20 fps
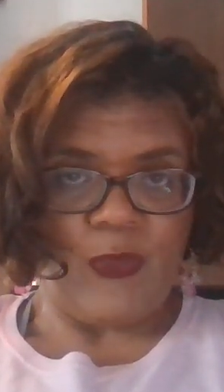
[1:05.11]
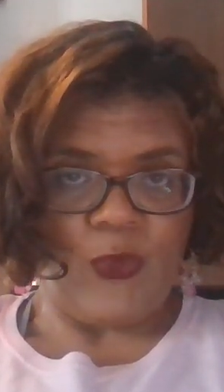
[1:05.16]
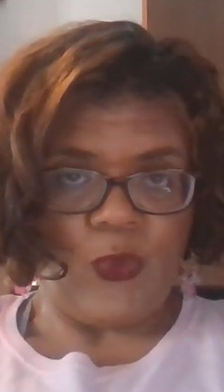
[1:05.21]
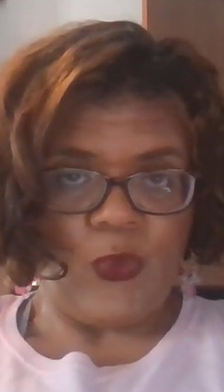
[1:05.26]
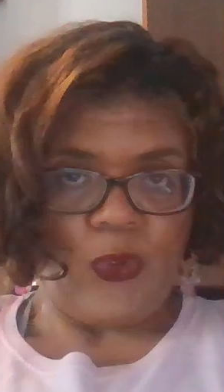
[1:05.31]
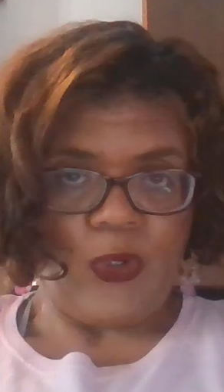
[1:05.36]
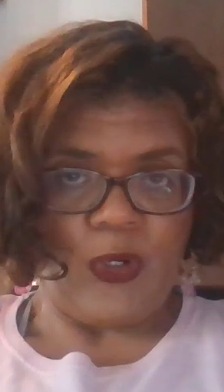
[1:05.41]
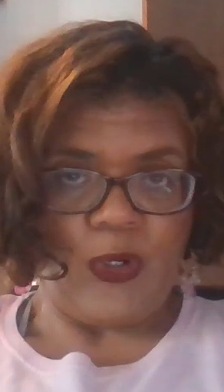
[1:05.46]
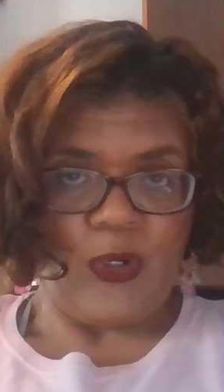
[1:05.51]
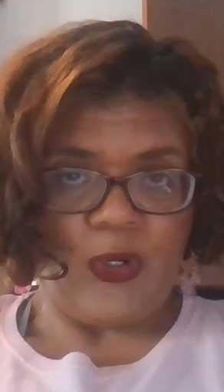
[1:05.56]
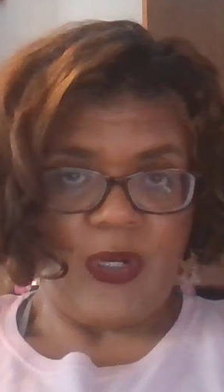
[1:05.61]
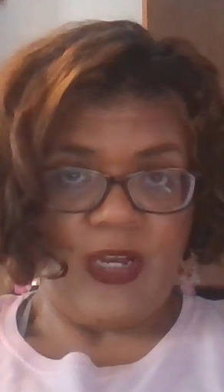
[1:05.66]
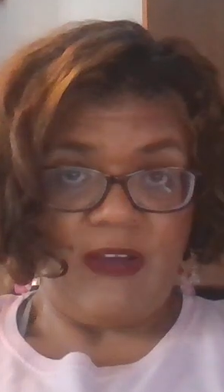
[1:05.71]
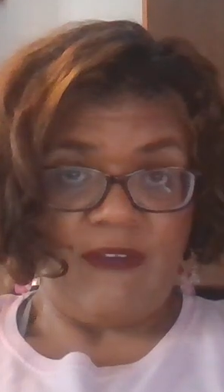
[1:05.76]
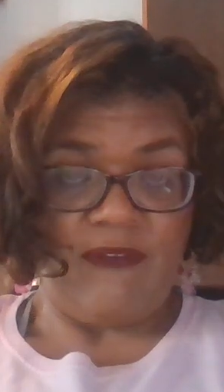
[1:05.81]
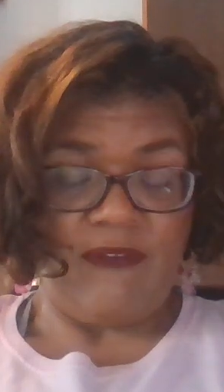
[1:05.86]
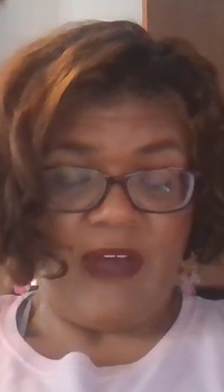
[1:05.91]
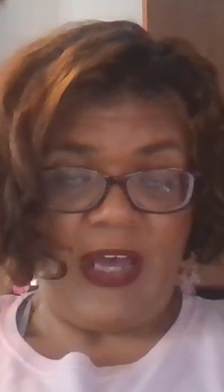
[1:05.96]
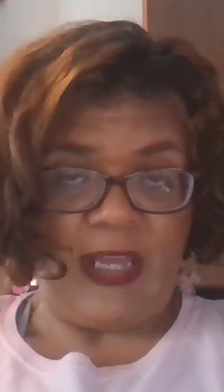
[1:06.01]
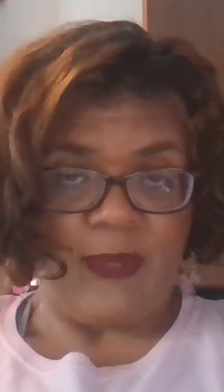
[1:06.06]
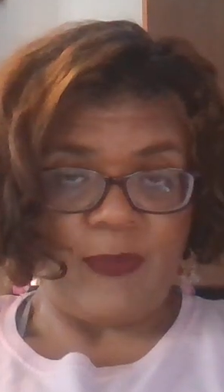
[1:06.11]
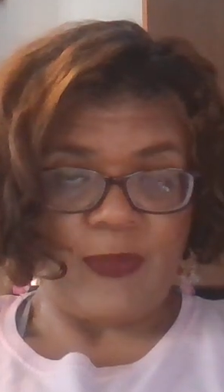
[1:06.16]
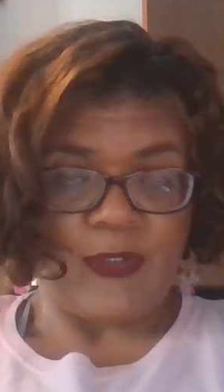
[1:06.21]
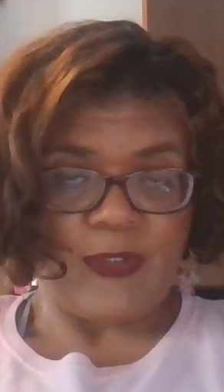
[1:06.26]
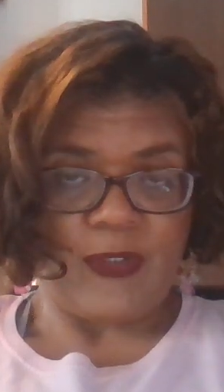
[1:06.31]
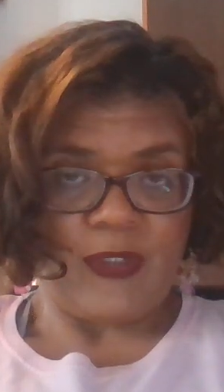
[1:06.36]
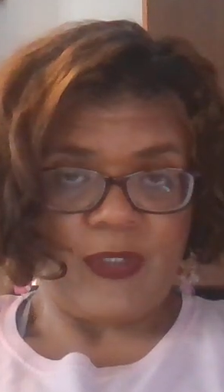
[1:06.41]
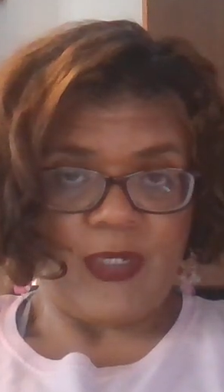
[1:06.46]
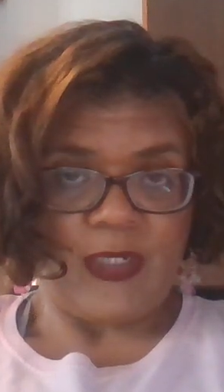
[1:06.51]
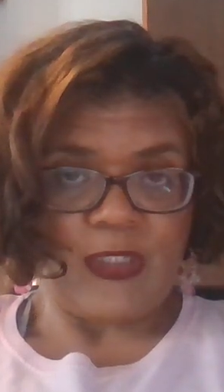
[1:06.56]
more of
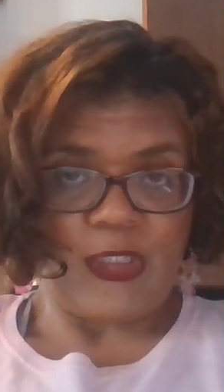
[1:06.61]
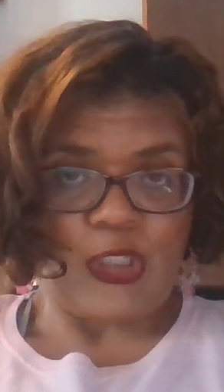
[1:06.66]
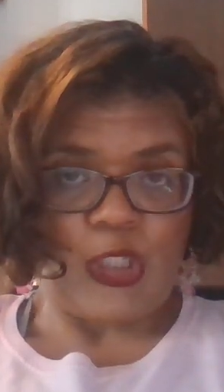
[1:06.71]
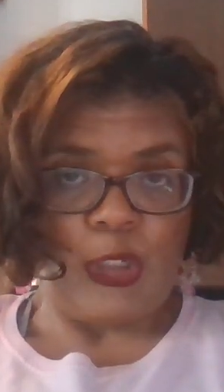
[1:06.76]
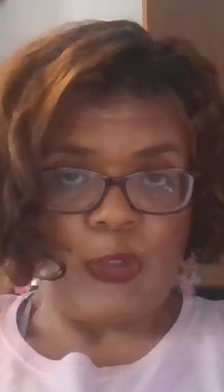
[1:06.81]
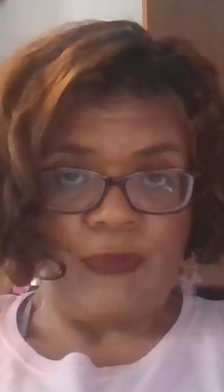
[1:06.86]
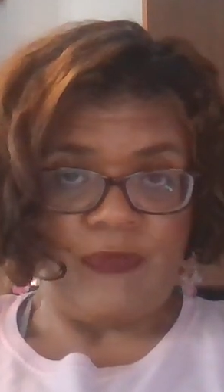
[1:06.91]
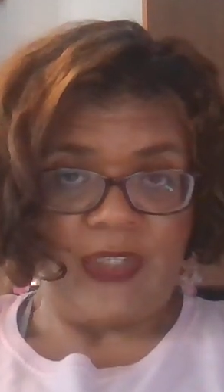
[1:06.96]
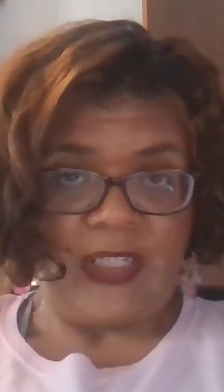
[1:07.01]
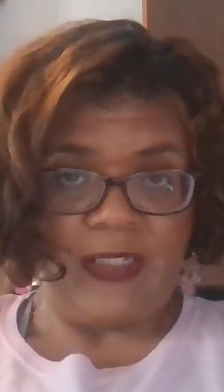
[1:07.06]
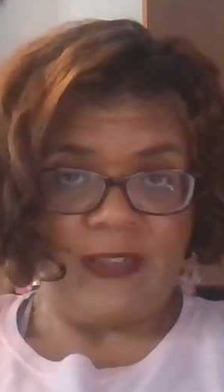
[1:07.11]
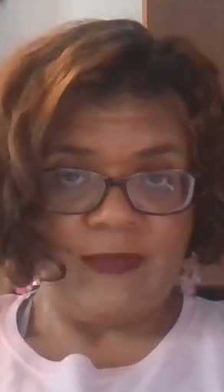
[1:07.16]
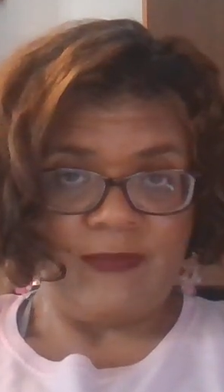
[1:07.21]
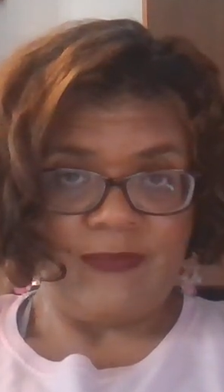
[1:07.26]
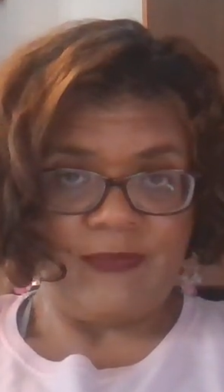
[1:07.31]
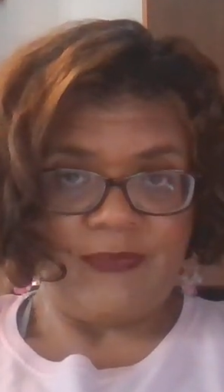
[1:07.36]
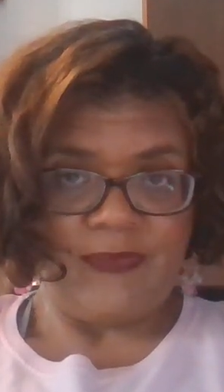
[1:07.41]
fiber a serving.